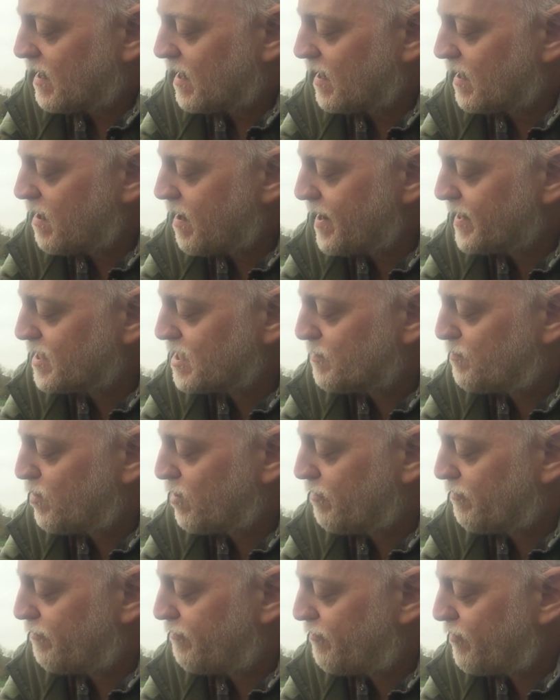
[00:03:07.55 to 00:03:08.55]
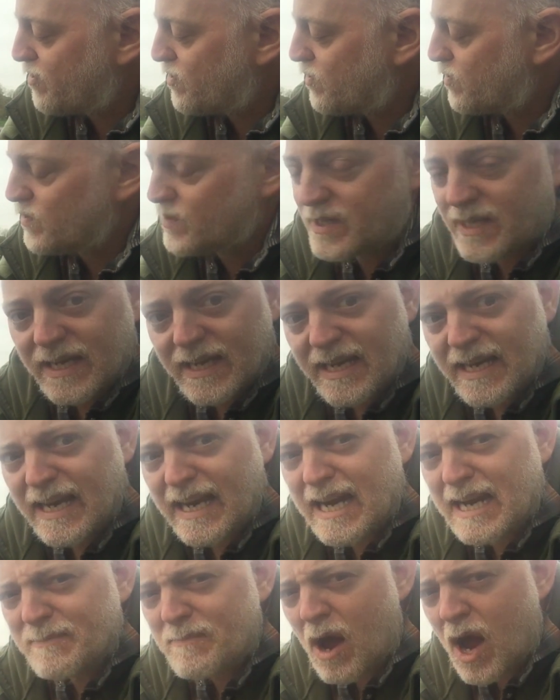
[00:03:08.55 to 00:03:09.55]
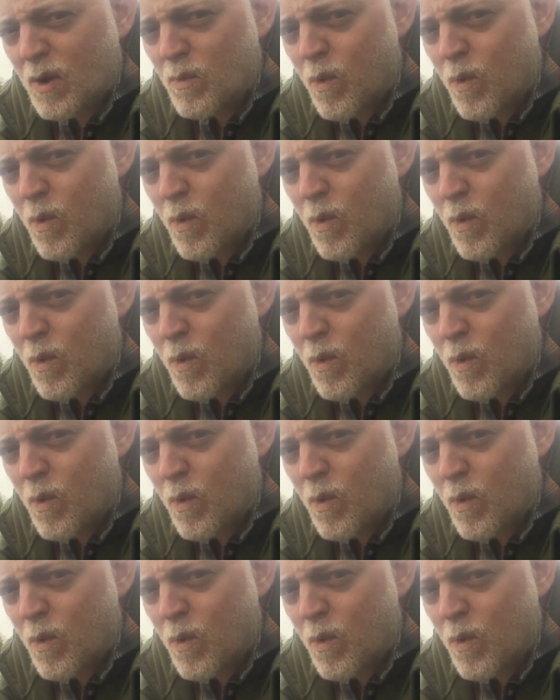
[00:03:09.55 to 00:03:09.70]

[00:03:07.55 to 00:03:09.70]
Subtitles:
I like to put food in my